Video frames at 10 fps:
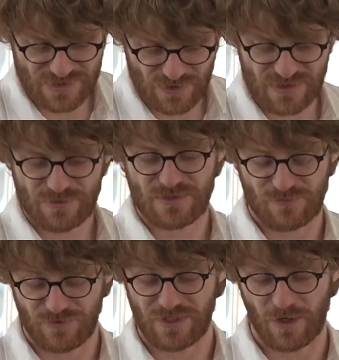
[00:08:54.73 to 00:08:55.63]
So this was
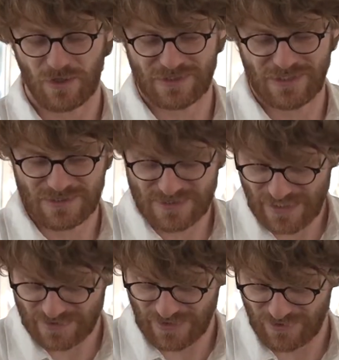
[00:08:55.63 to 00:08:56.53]
a really hard data
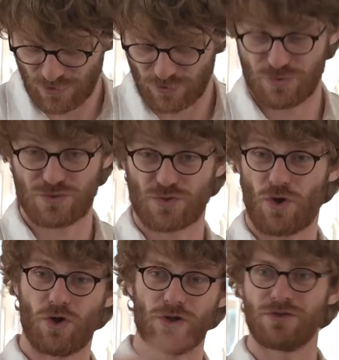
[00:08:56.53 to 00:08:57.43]
set, and use
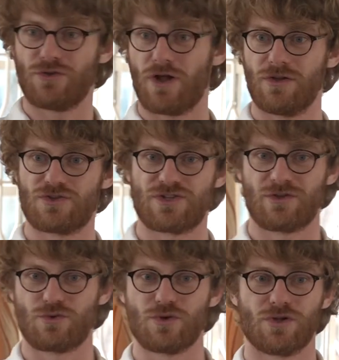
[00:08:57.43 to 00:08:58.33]
all the knowledge
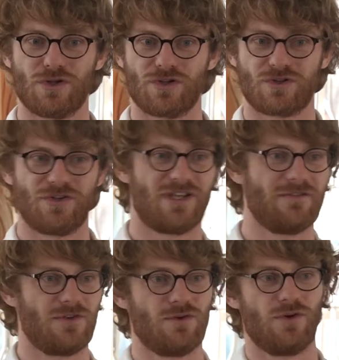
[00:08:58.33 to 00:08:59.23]
that Google could
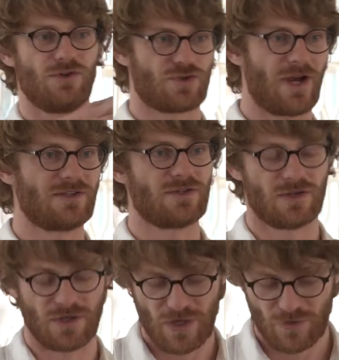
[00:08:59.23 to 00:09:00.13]
give you and try
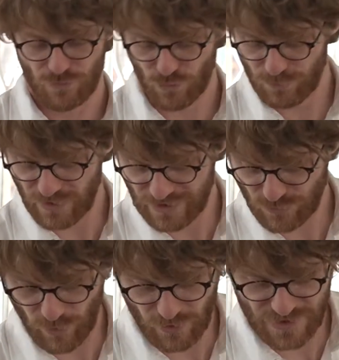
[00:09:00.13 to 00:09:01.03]
to formulate
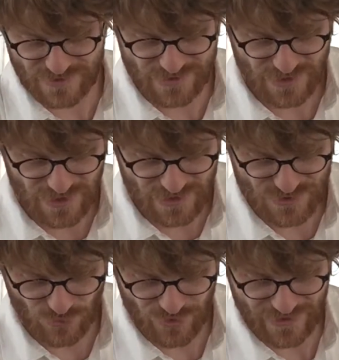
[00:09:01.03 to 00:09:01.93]
queries and
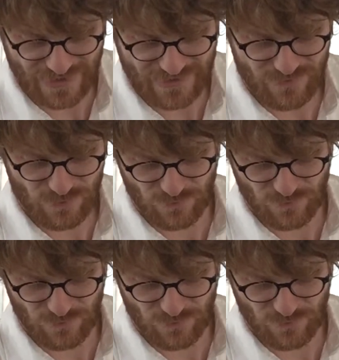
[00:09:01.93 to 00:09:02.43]
so on, and that gave you